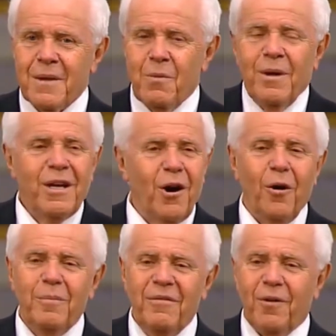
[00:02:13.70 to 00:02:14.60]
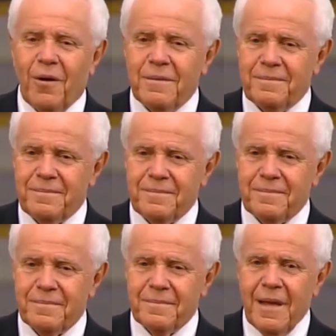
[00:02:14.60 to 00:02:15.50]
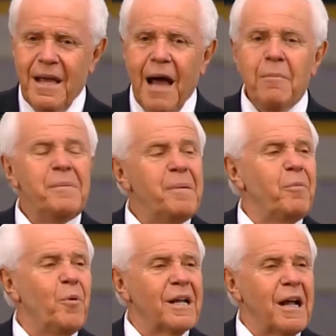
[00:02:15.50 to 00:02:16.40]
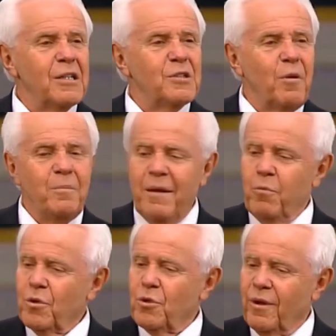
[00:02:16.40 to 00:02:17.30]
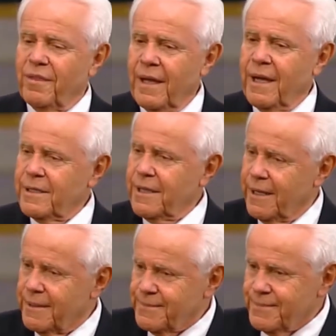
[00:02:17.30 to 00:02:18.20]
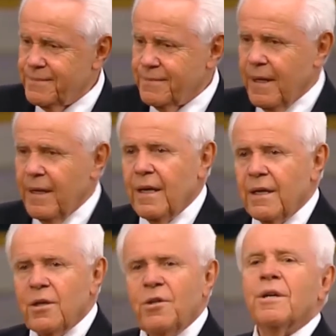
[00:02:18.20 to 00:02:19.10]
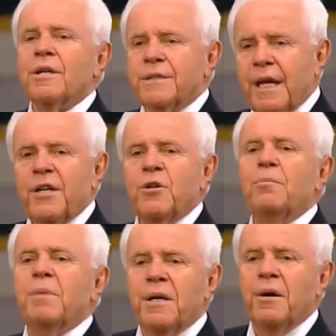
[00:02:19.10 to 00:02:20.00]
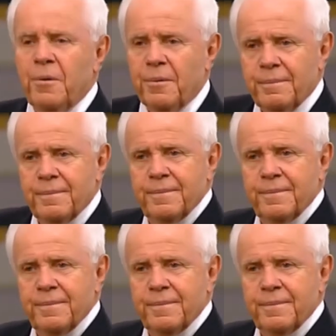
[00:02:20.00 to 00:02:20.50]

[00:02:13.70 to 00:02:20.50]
What do you call me for? How many people want to counsel with me and won't do a thing I say? You should have stayed your butt home.